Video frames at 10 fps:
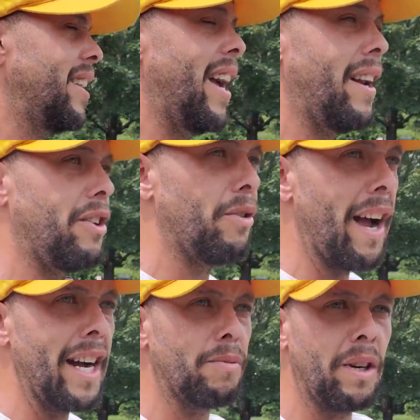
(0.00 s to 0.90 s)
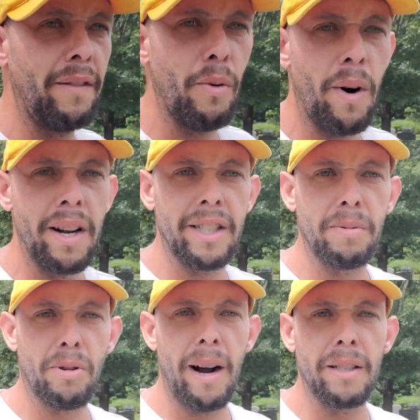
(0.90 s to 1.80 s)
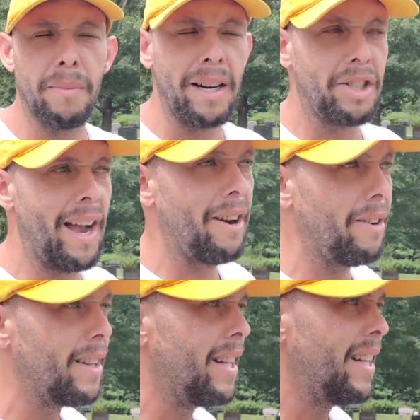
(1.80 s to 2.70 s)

that you guys would even want to subscribe to my channel,